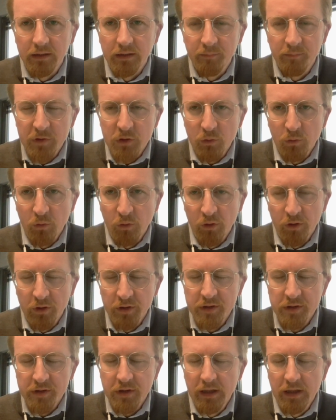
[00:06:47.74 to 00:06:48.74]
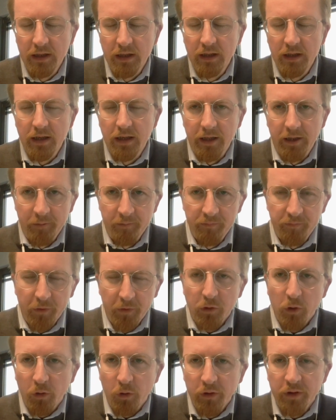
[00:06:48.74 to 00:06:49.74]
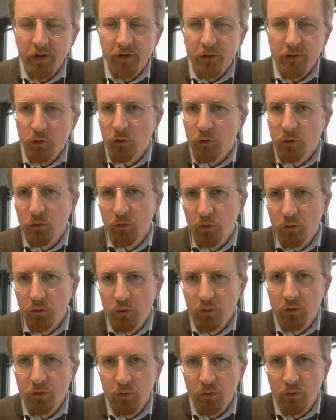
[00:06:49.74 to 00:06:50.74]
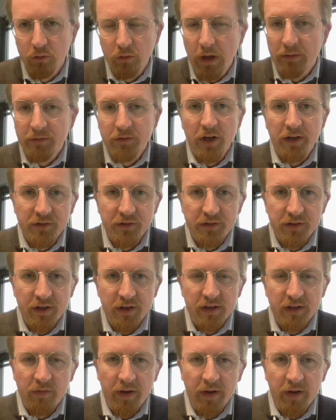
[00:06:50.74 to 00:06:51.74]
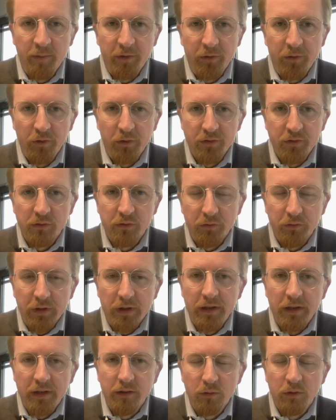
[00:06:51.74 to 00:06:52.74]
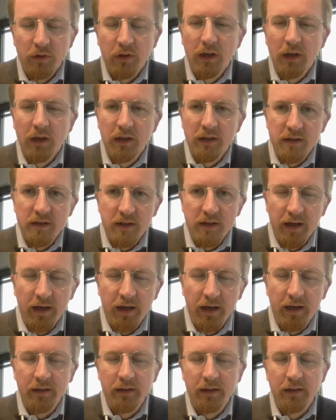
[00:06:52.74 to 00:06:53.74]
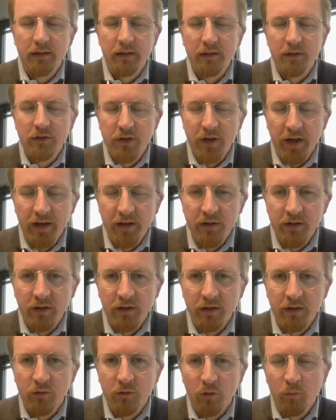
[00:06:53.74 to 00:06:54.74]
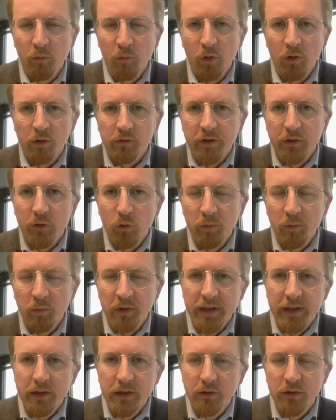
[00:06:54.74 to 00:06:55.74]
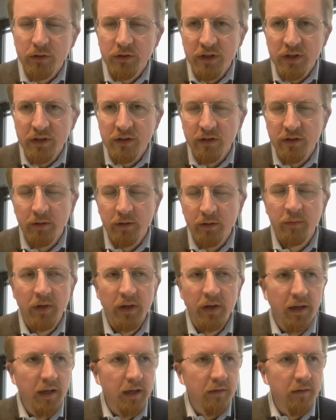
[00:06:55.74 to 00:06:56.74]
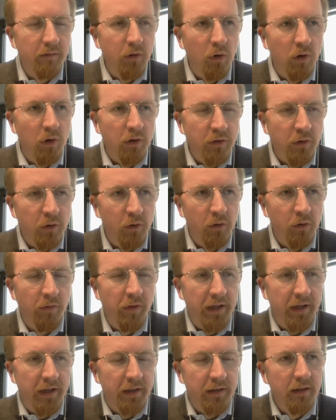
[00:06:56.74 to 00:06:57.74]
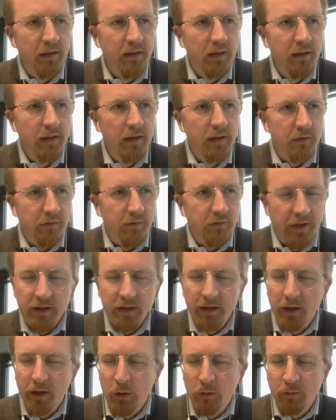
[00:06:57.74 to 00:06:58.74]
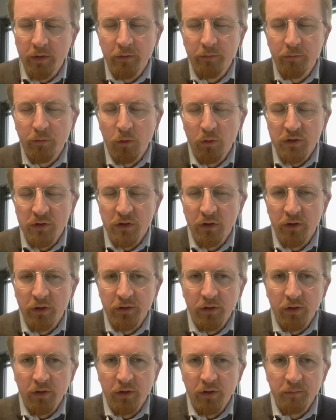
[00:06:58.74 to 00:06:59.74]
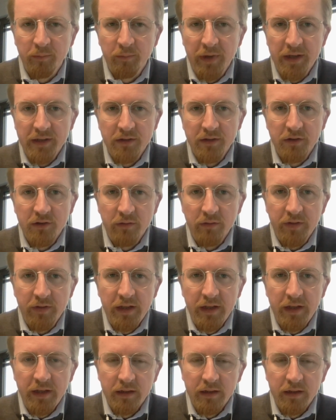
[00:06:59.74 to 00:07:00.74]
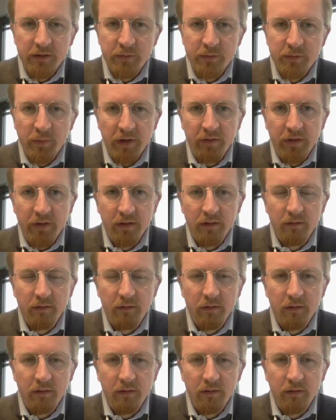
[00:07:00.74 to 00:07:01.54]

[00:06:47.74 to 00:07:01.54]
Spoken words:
stores, not only to have charging stations there, but also to really to start changing into a more renewable ecosystem. We all know that right now we are focused a lot on passenger vehicles, but we